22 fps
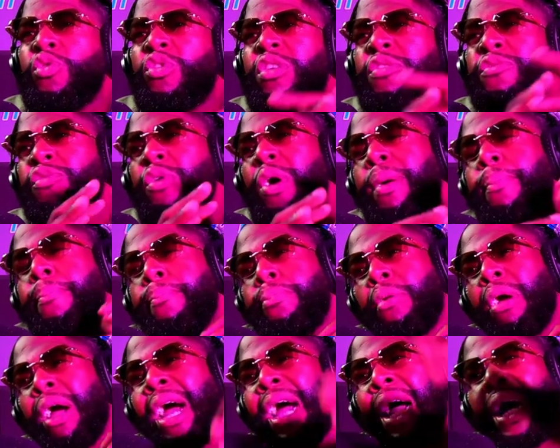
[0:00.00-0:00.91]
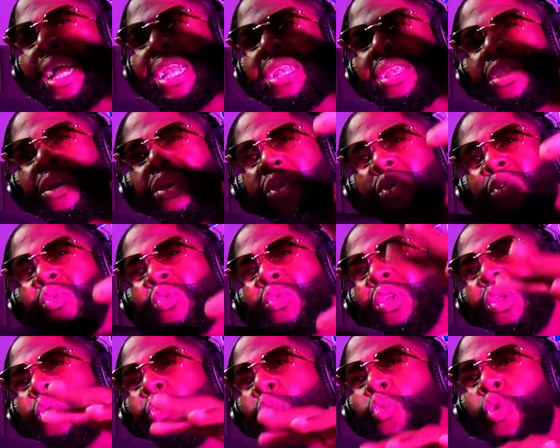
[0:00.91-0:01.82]
I make music for abroad,
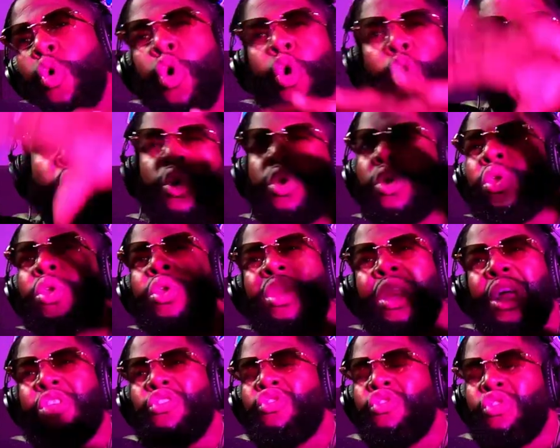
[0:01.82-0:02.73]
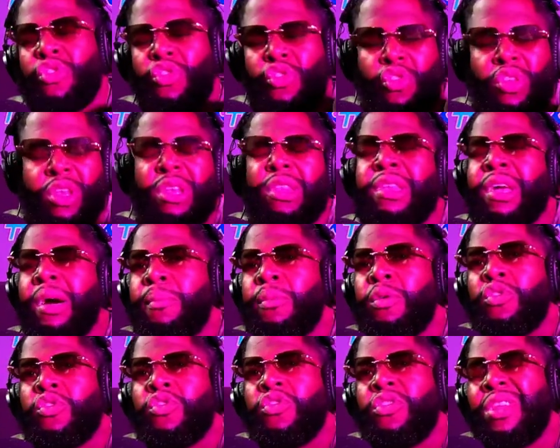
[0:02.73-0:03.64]
you know, the world, not
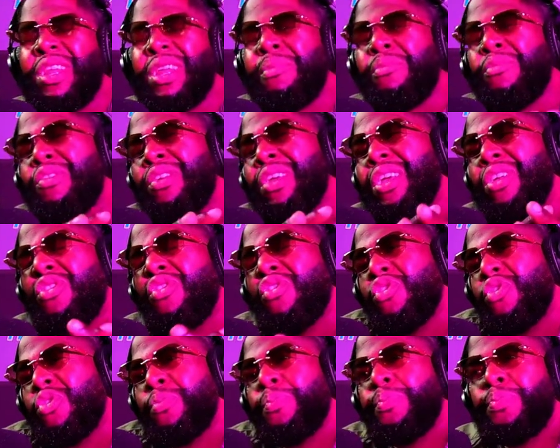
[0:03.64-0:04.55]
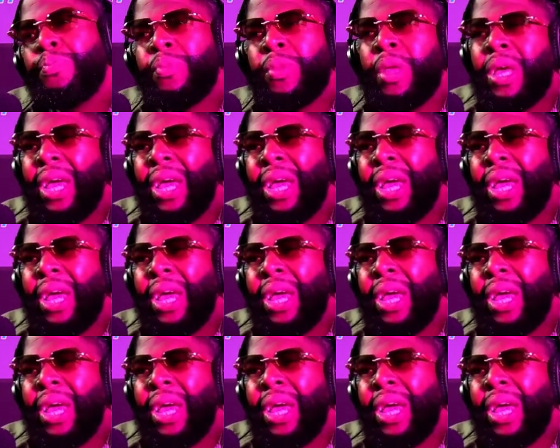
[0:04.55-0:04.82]
just St. Thomas. You know what I'm saying?